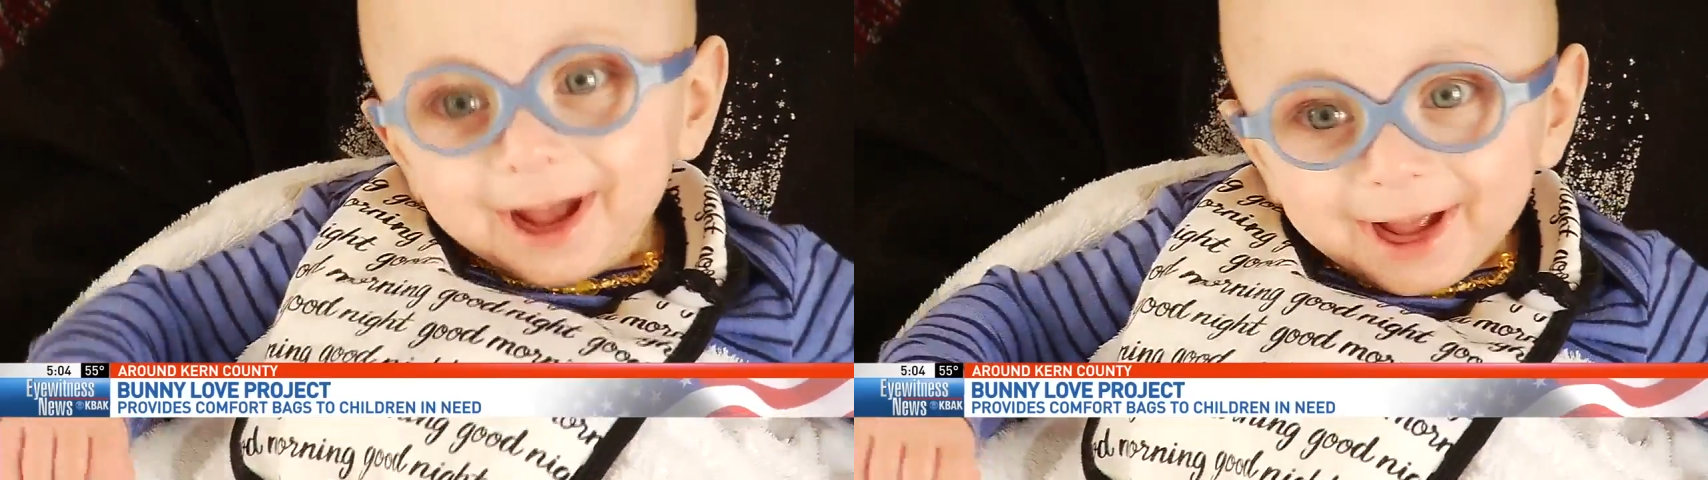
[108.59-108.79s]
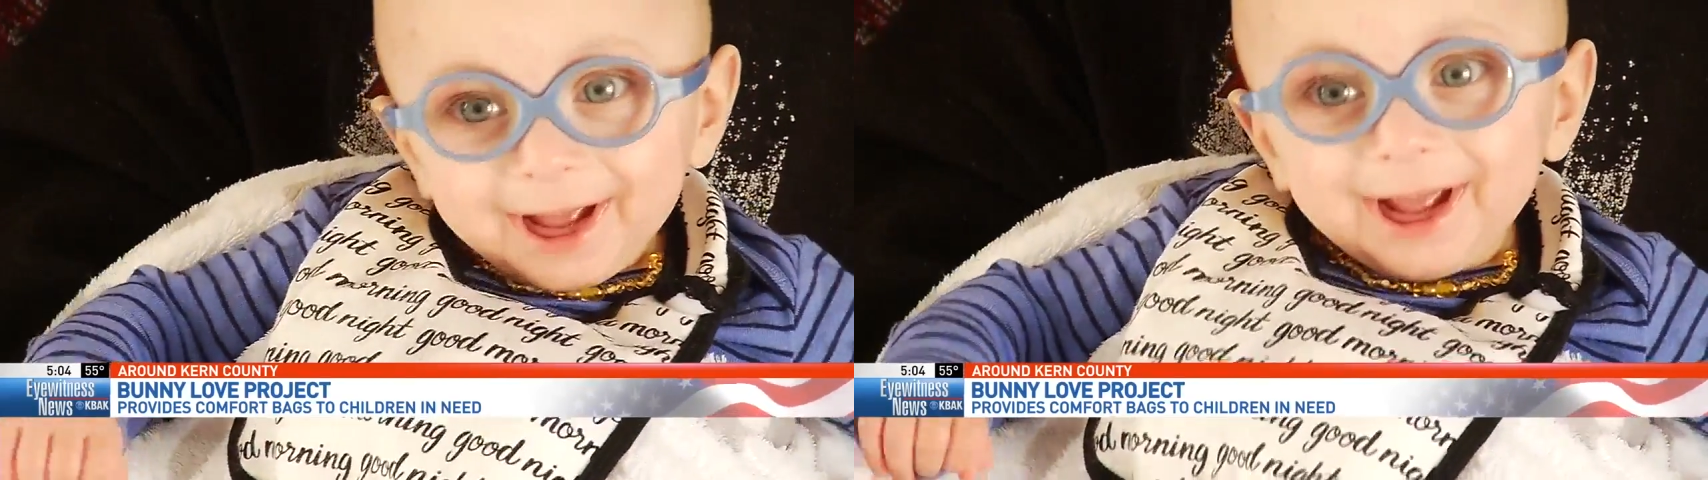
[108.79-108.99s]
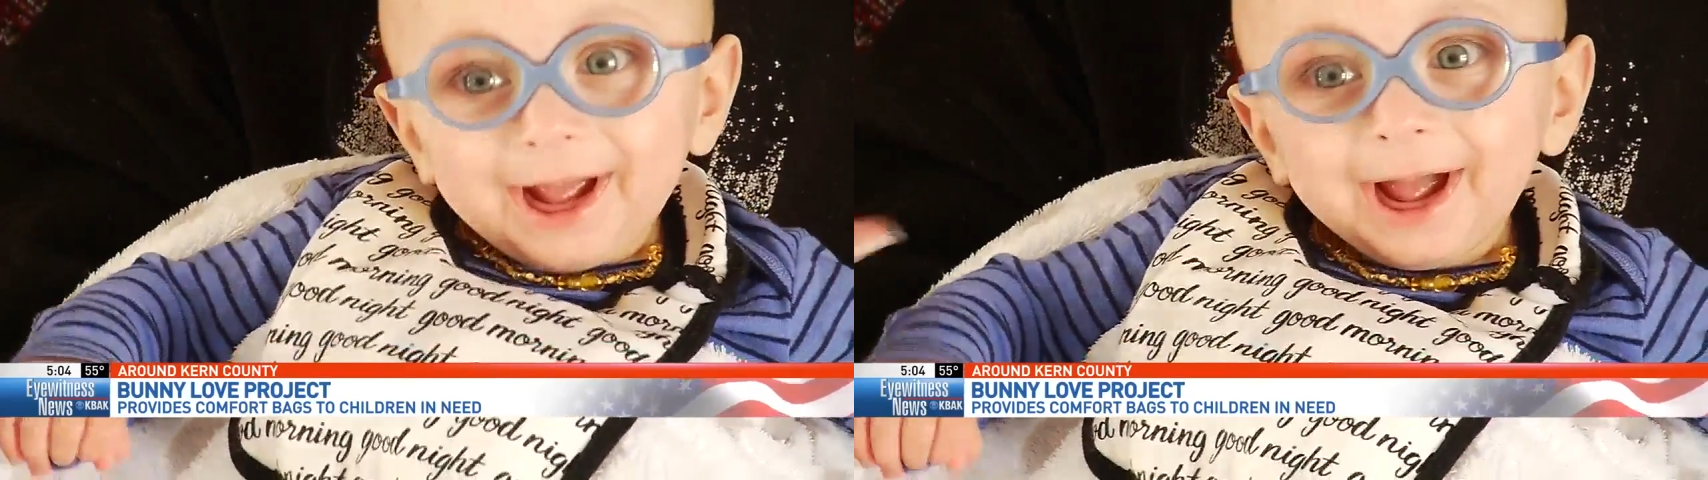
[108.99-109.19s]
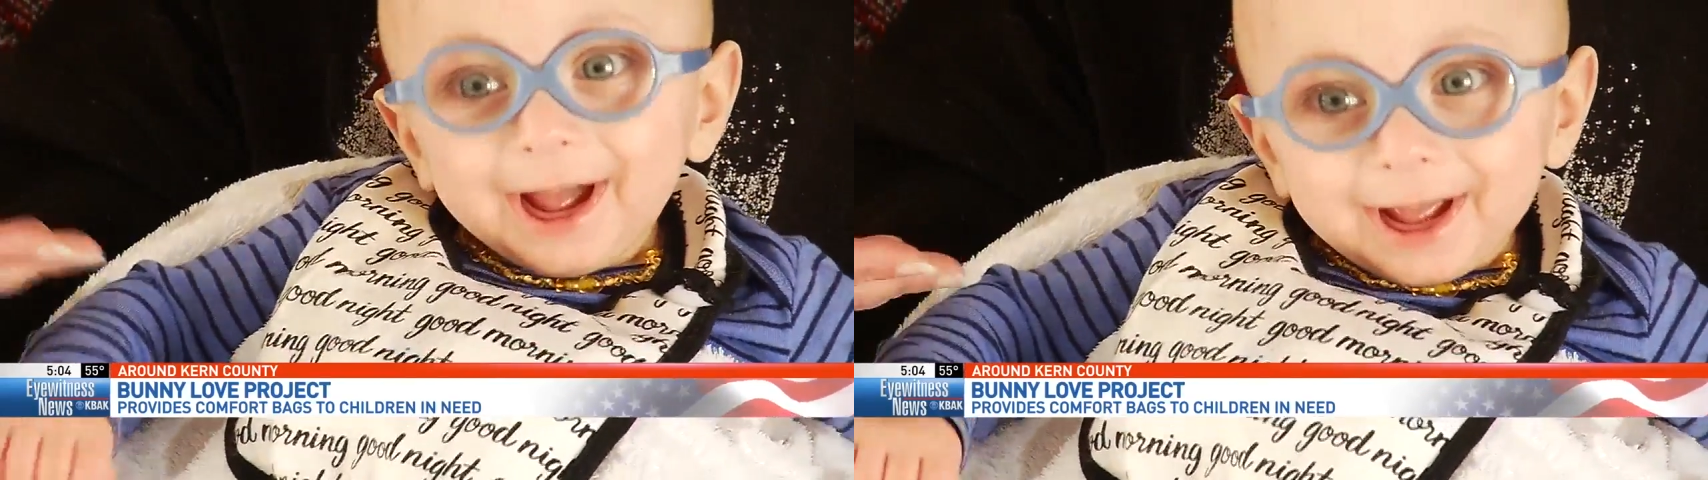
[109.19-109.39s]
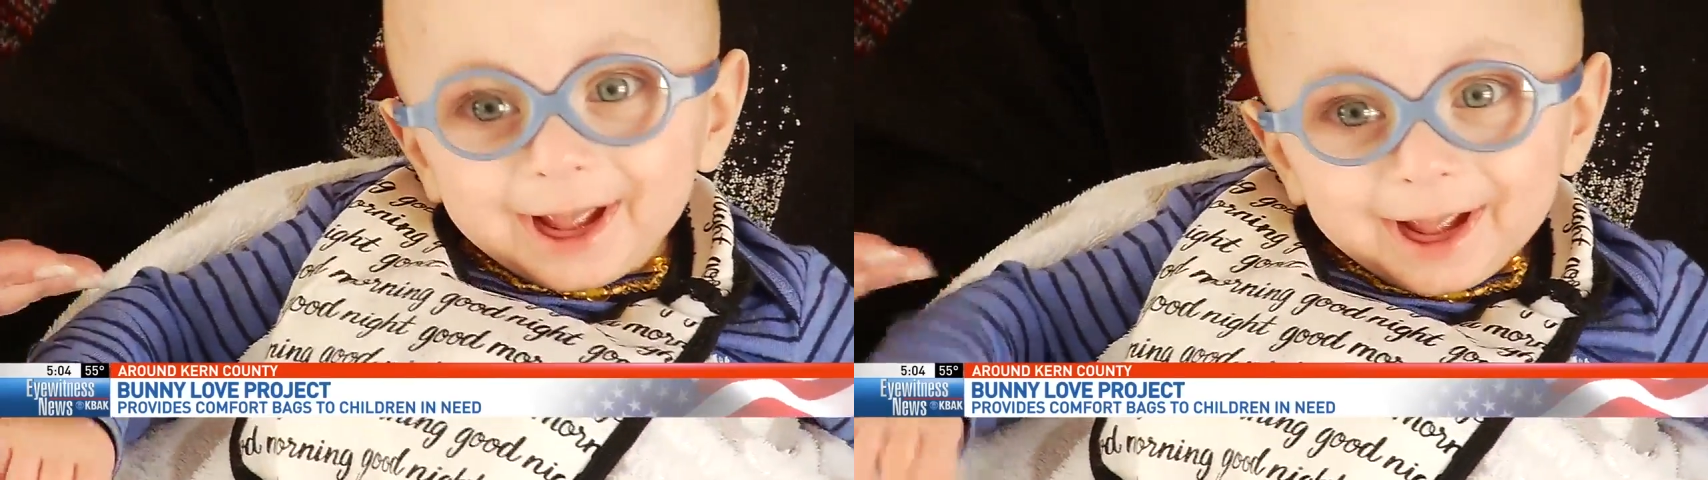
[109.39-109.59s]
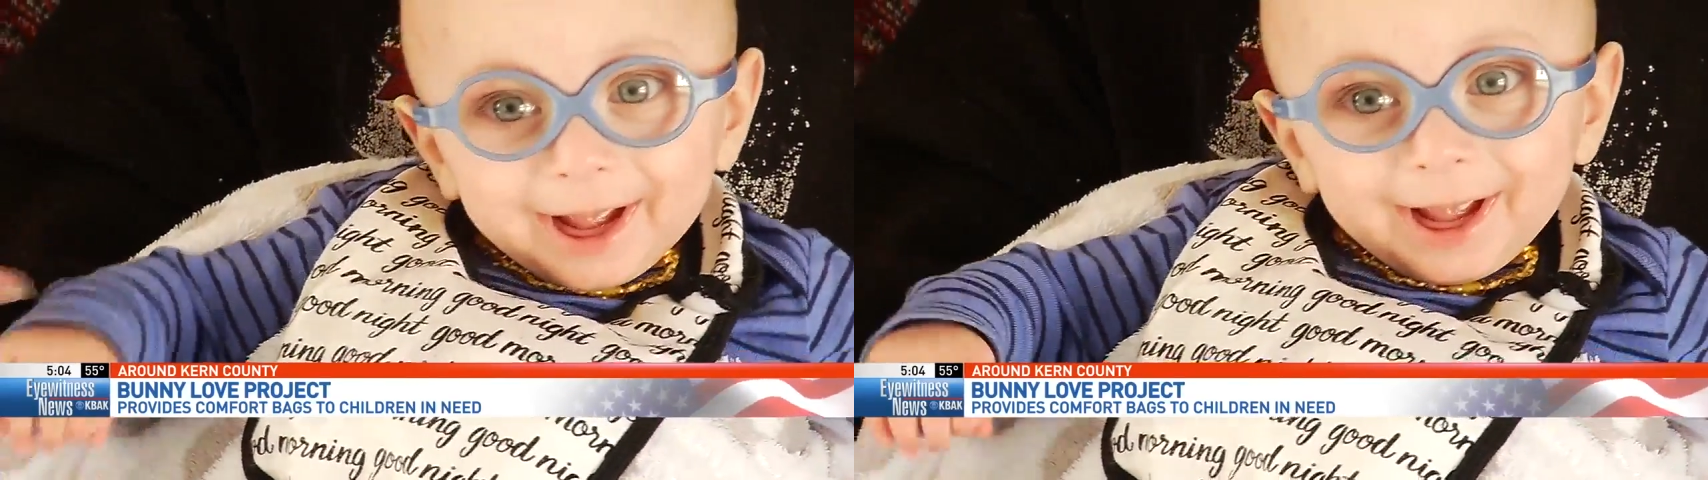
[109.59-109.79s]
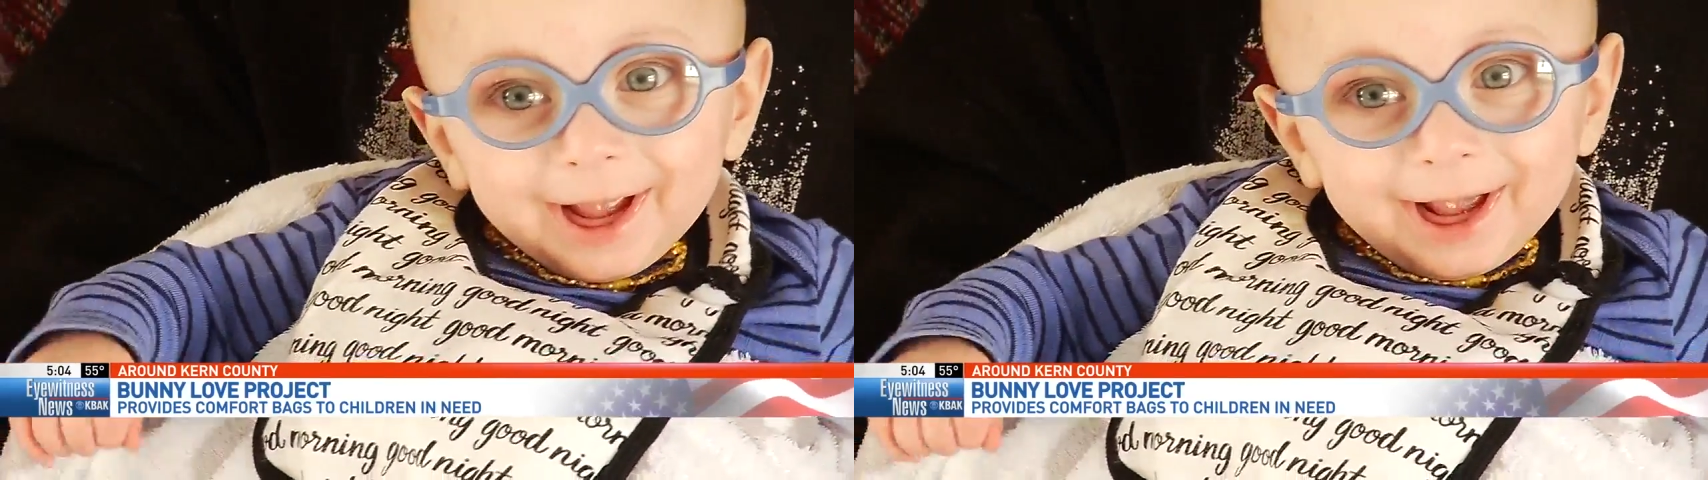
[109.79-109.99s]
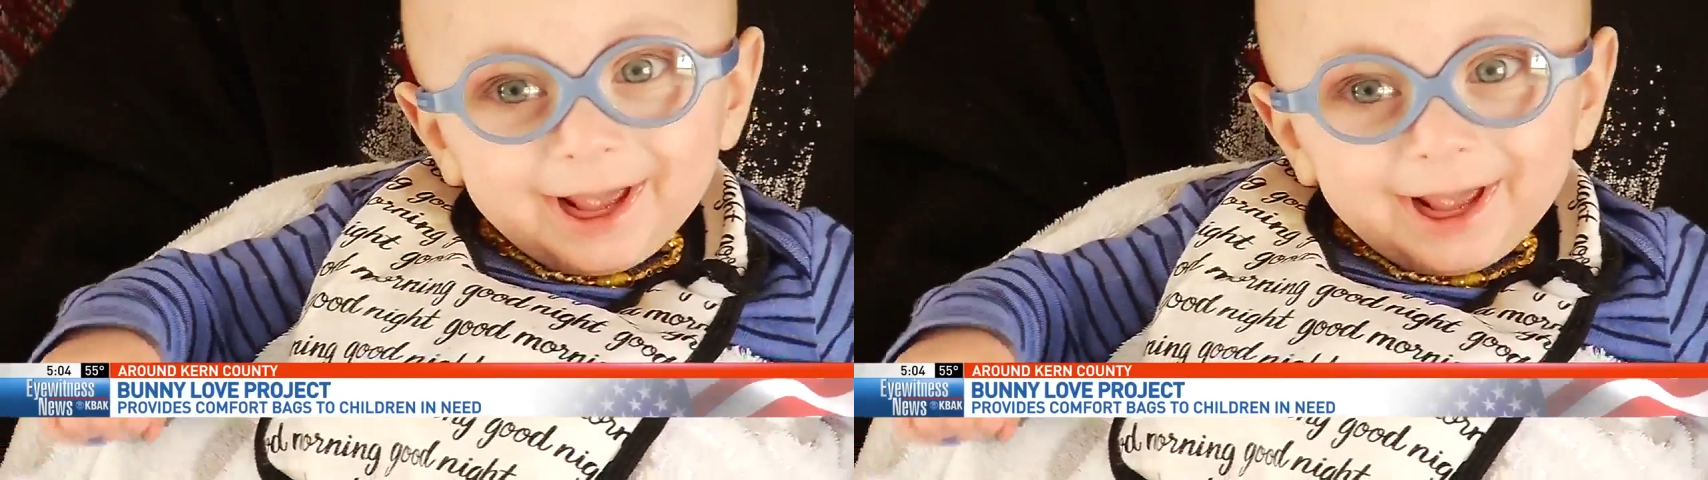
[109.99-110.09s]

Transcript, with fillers: what personality